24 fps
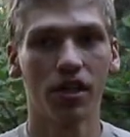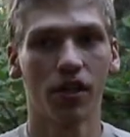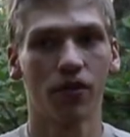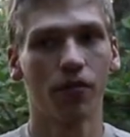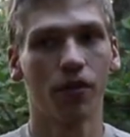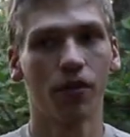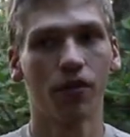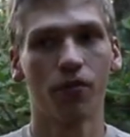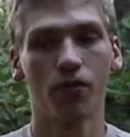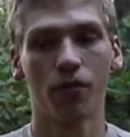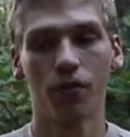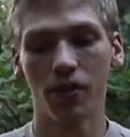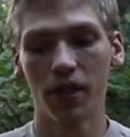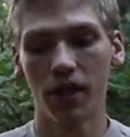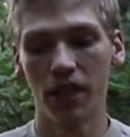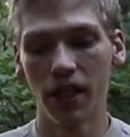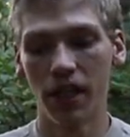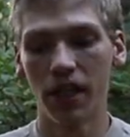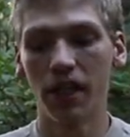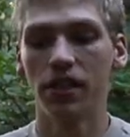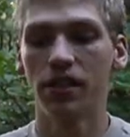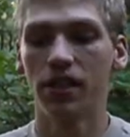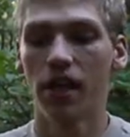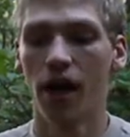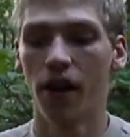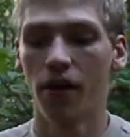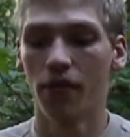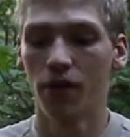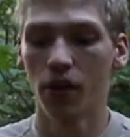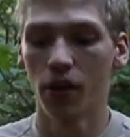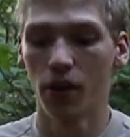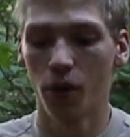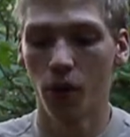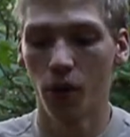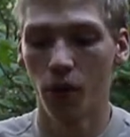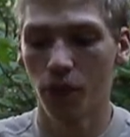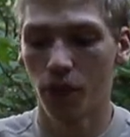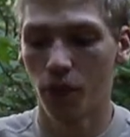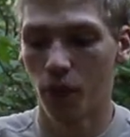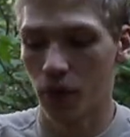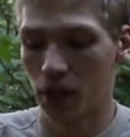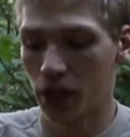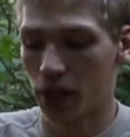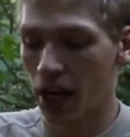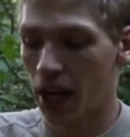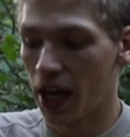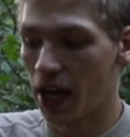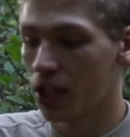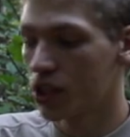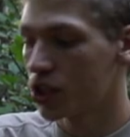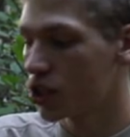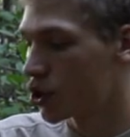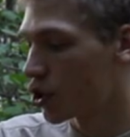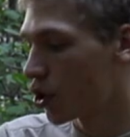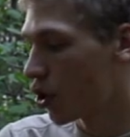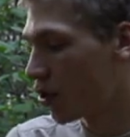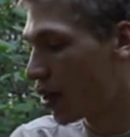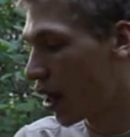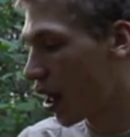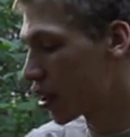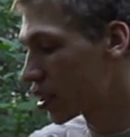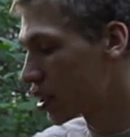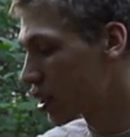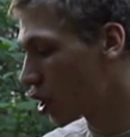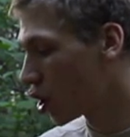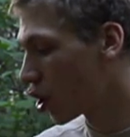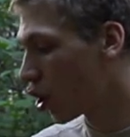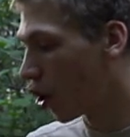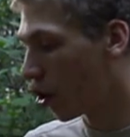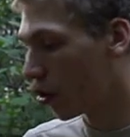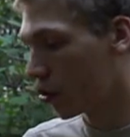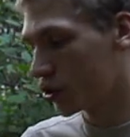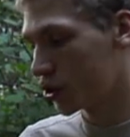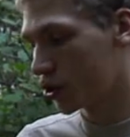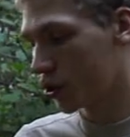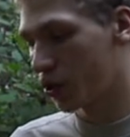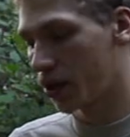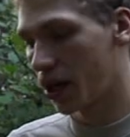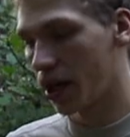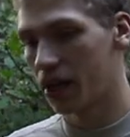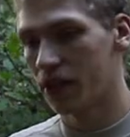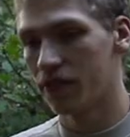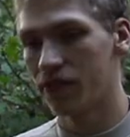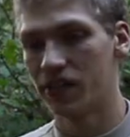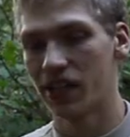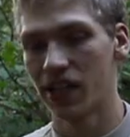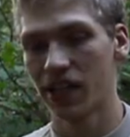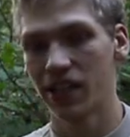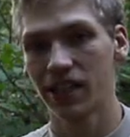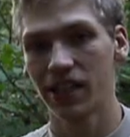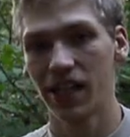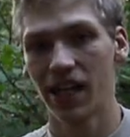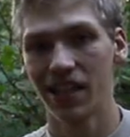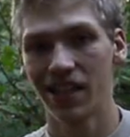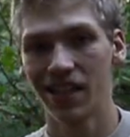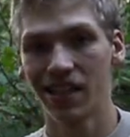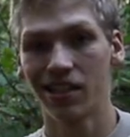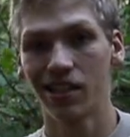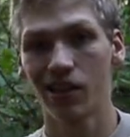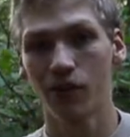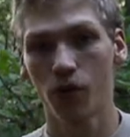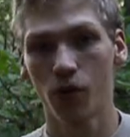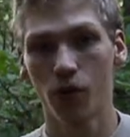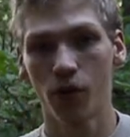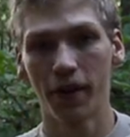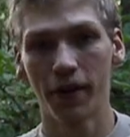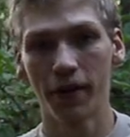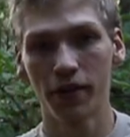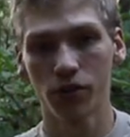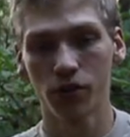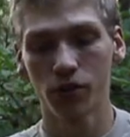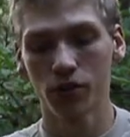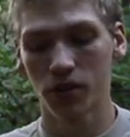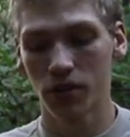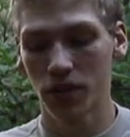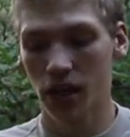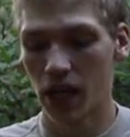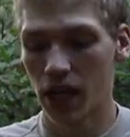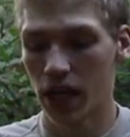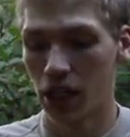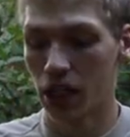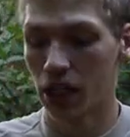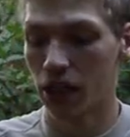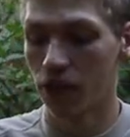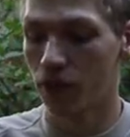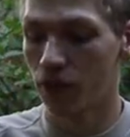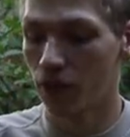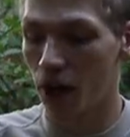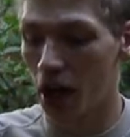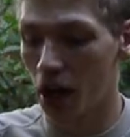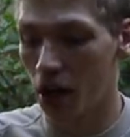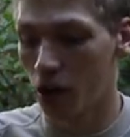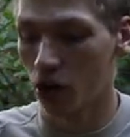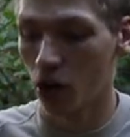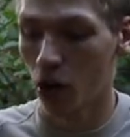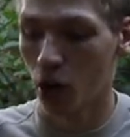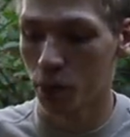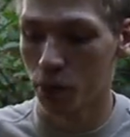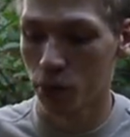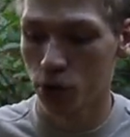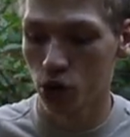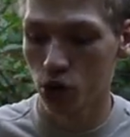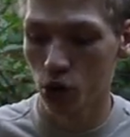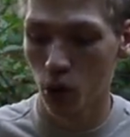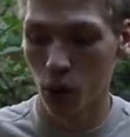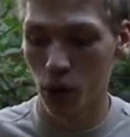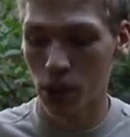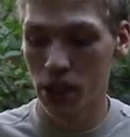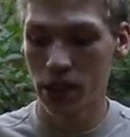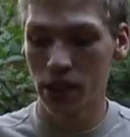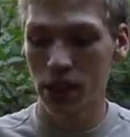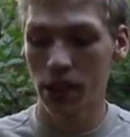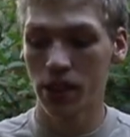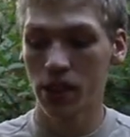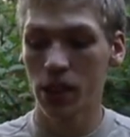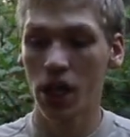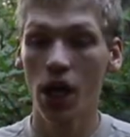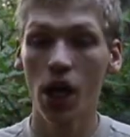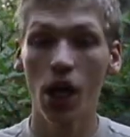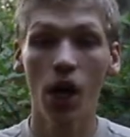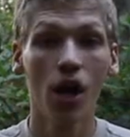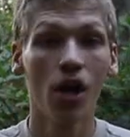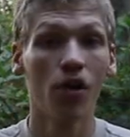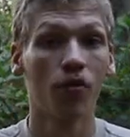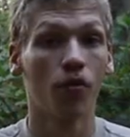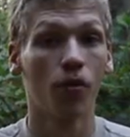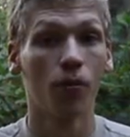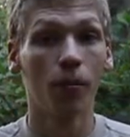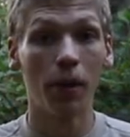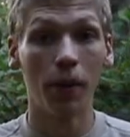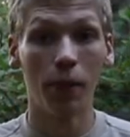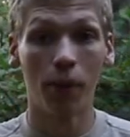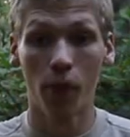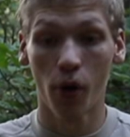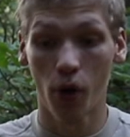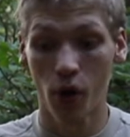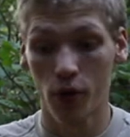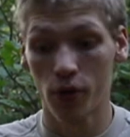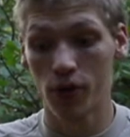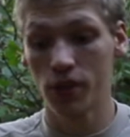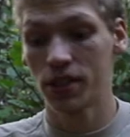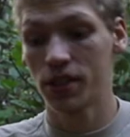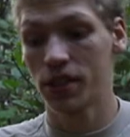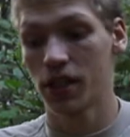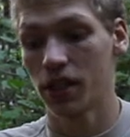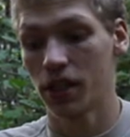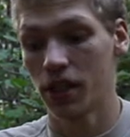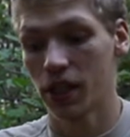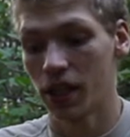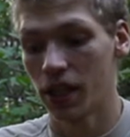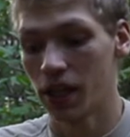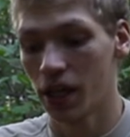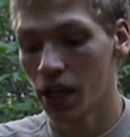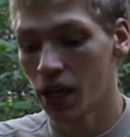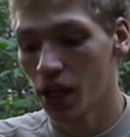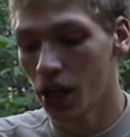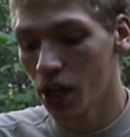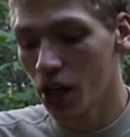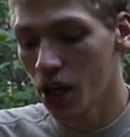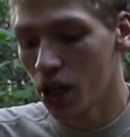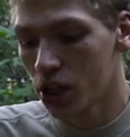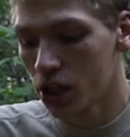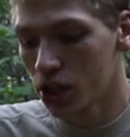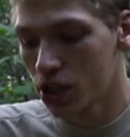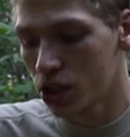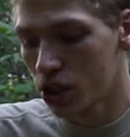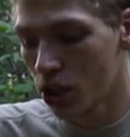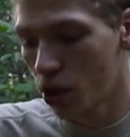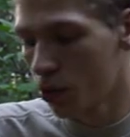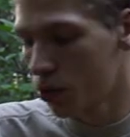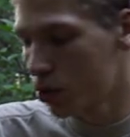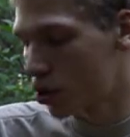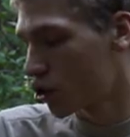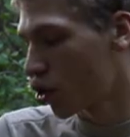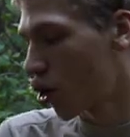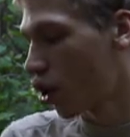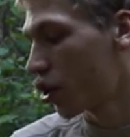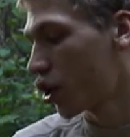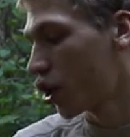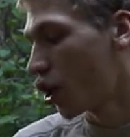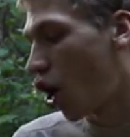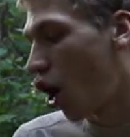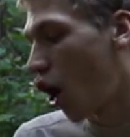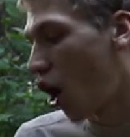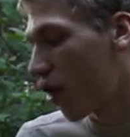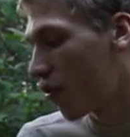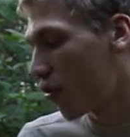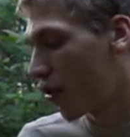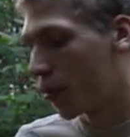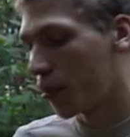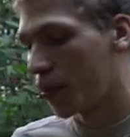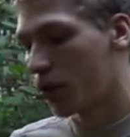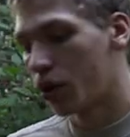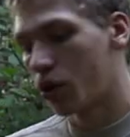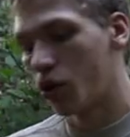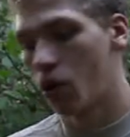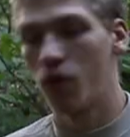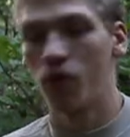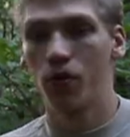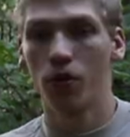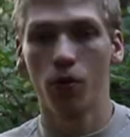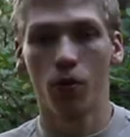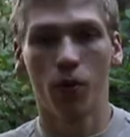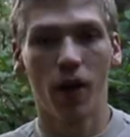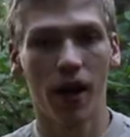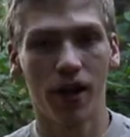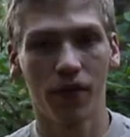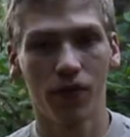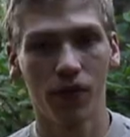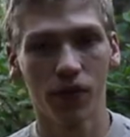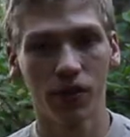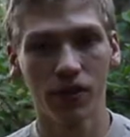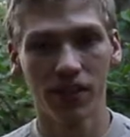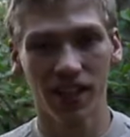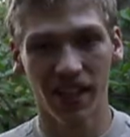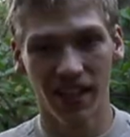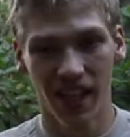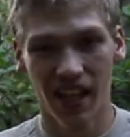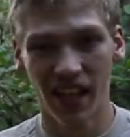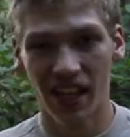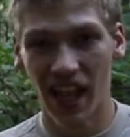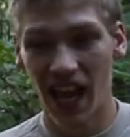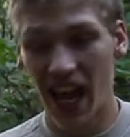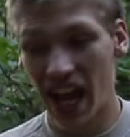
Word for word: different from the needs of the lower 48. So that's going to also kind of dictate the differentials in firearm choices for me personally. So starting off, I'm going to go over the rifles and then the